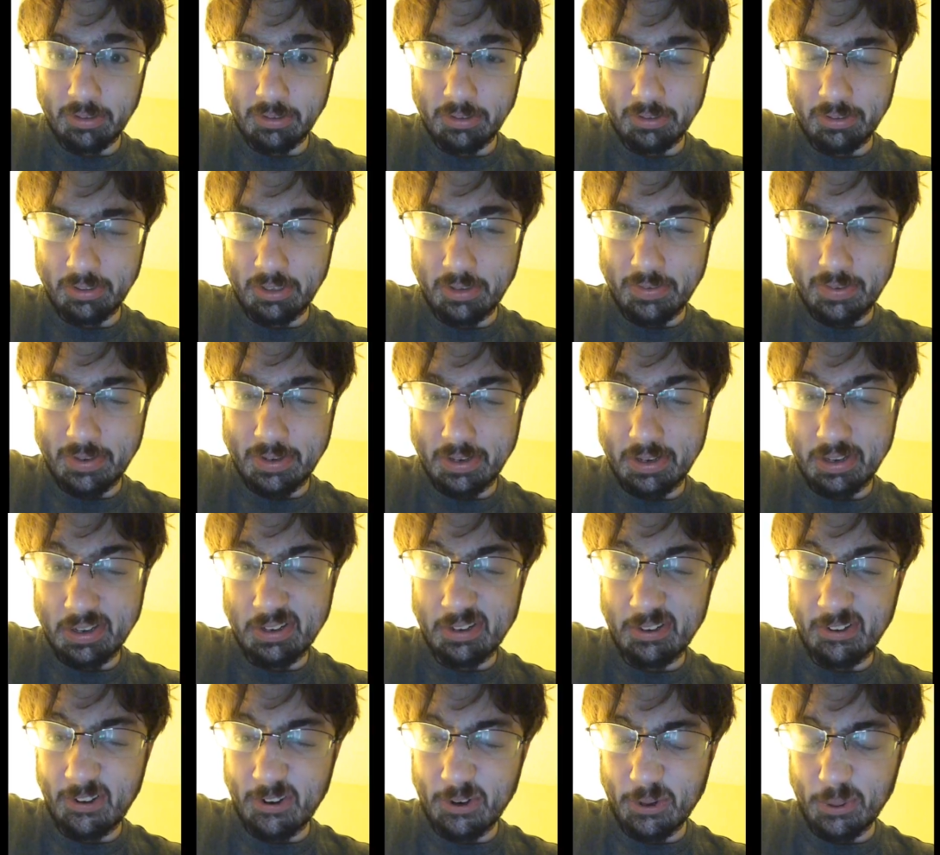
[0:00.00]

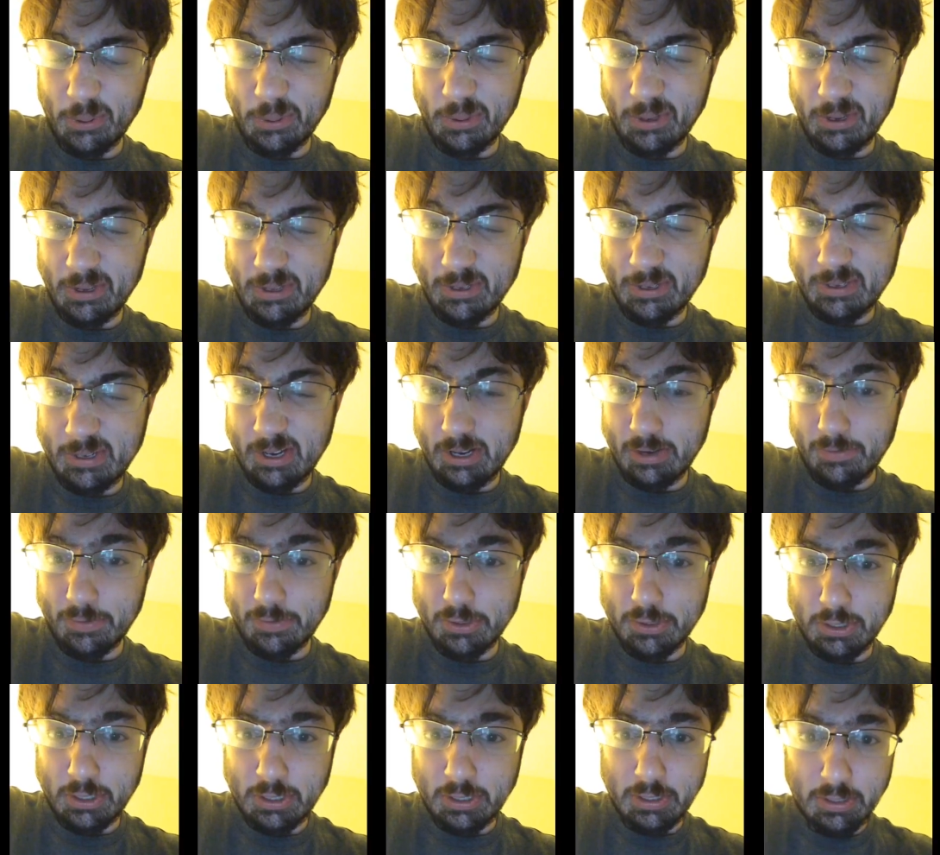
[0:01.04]
living currently in the state of
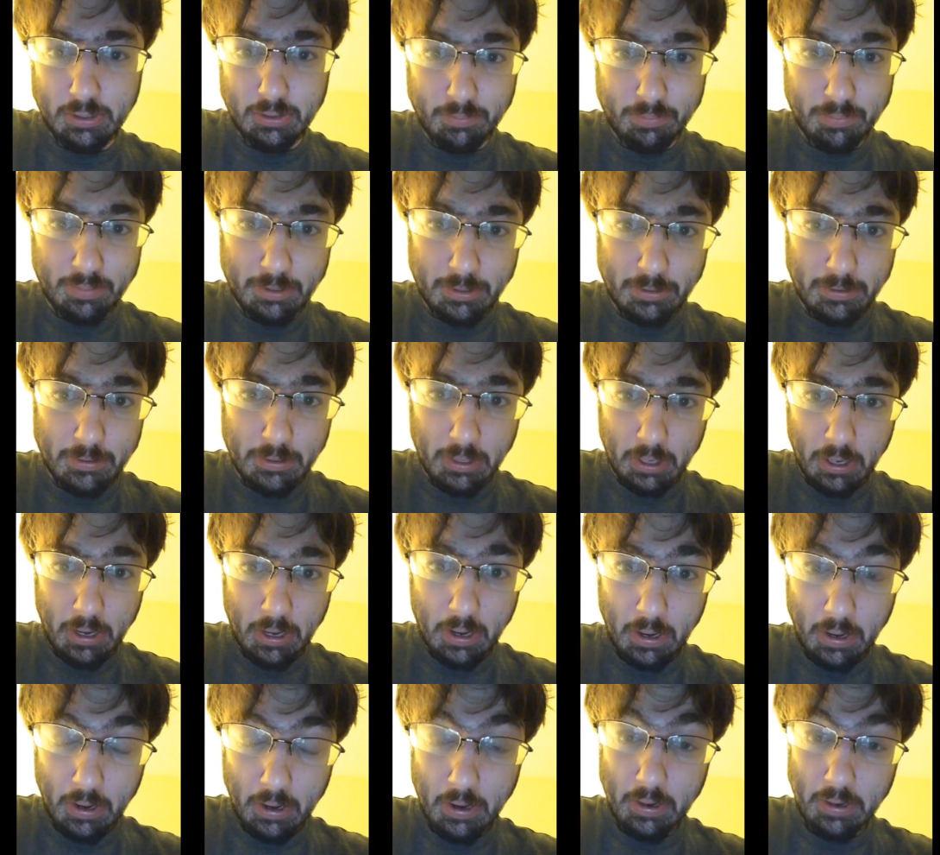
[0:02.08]
Virginia,
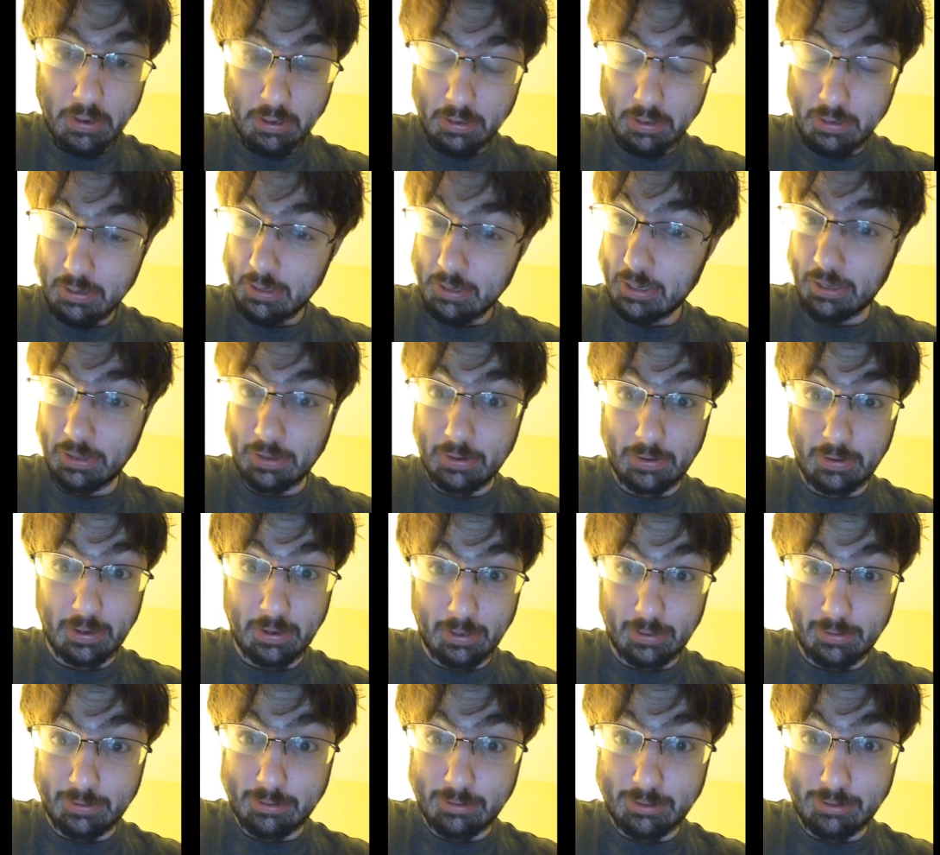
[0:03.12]
and they're
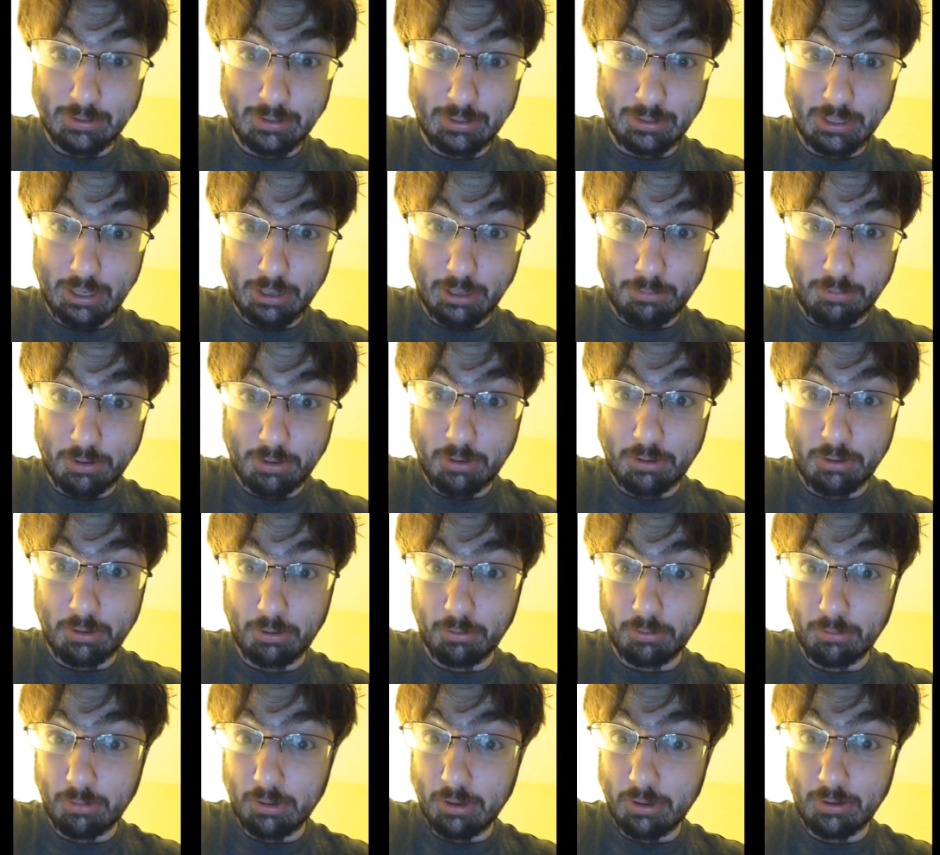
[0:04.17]
getting slammed with
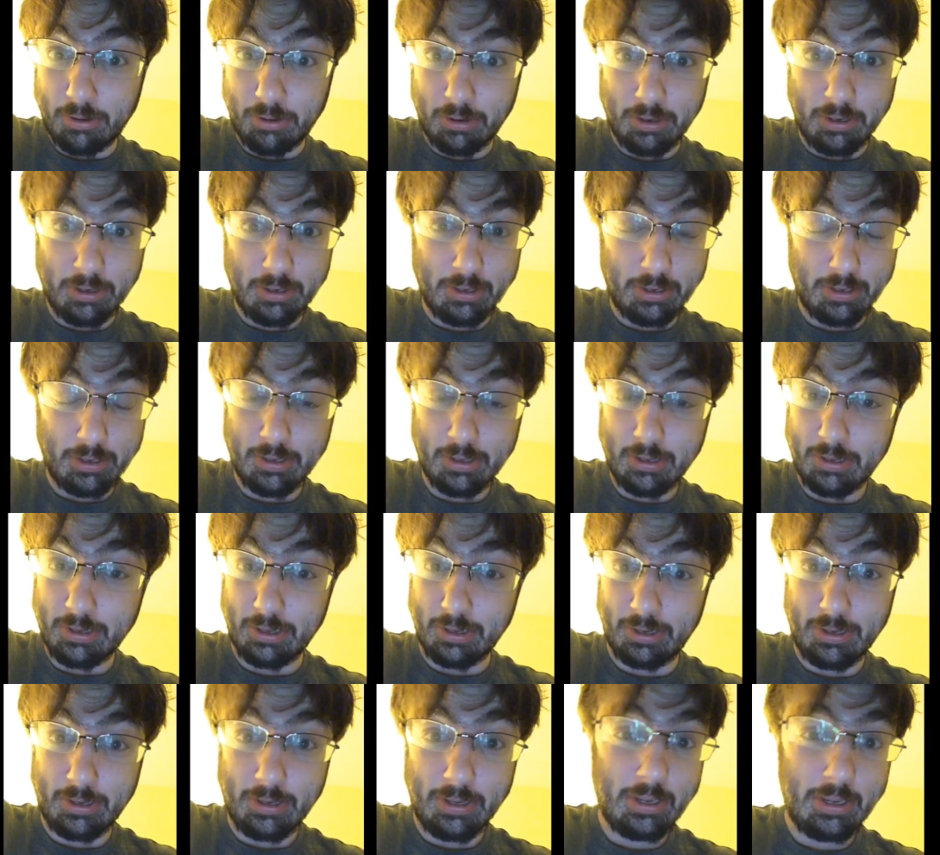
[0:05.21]
cold weather.
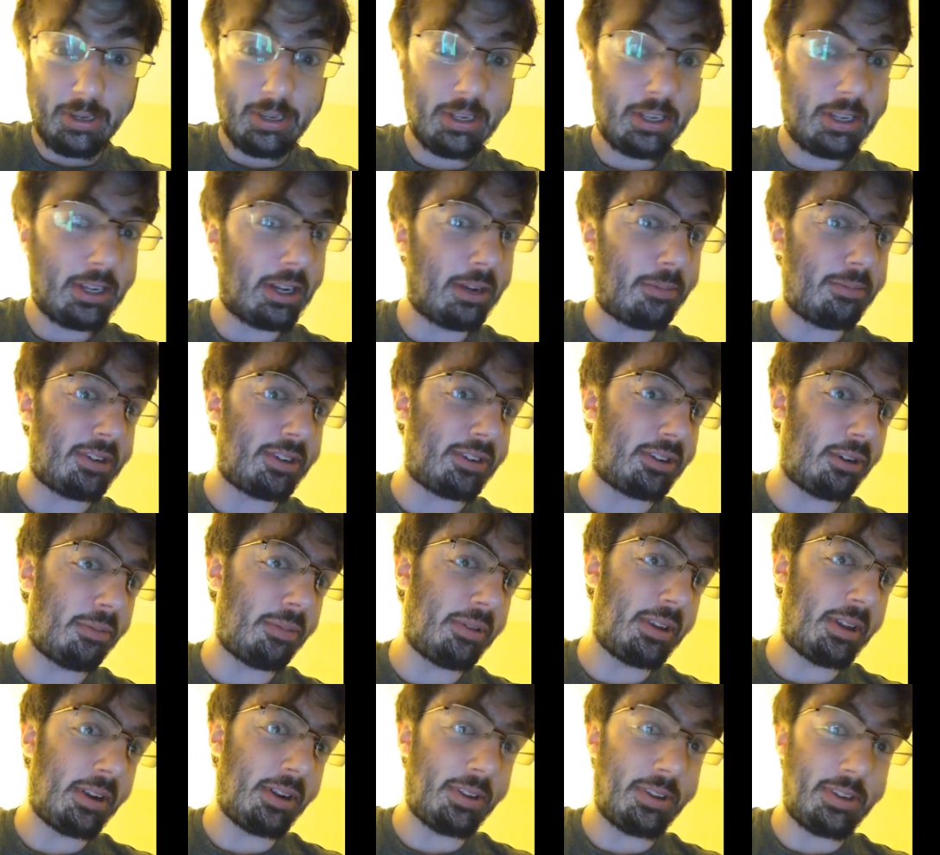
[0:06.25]
I'm just hoping
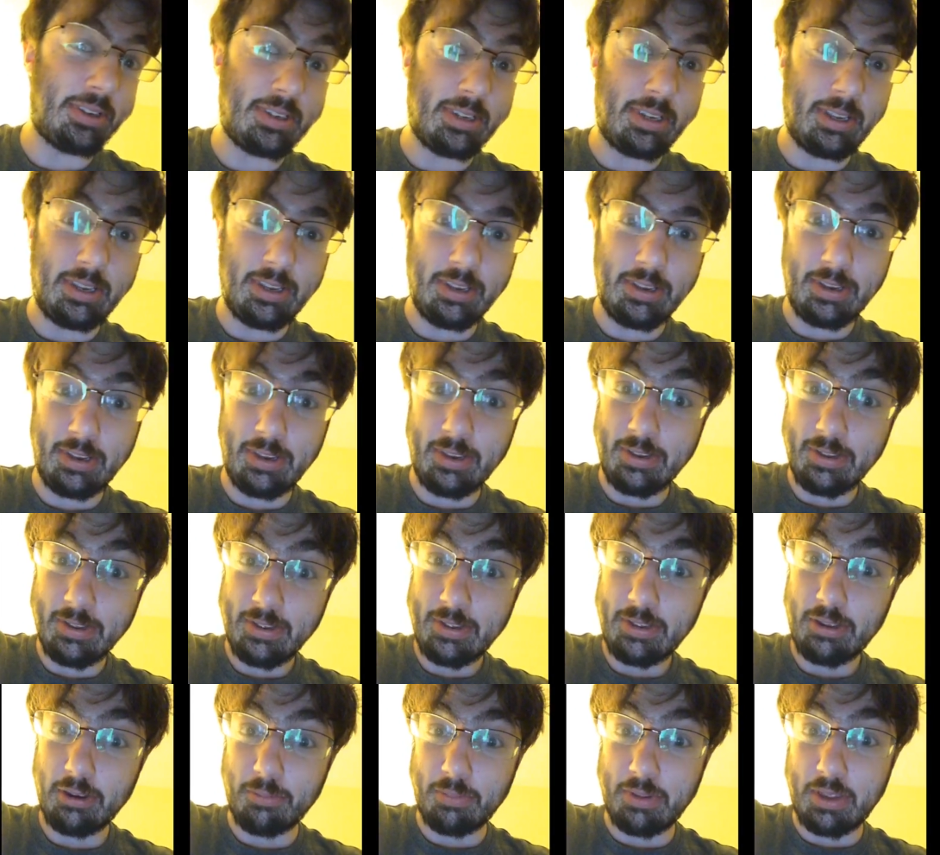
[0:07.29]
that at least
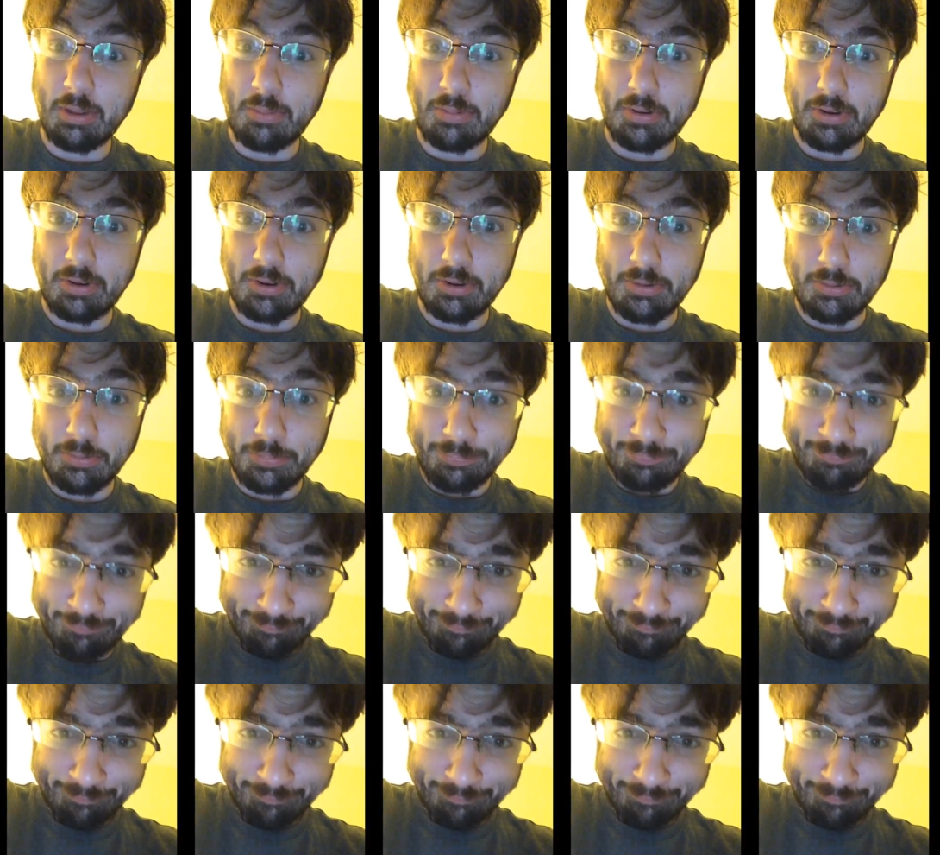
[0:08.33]
he'll be able to do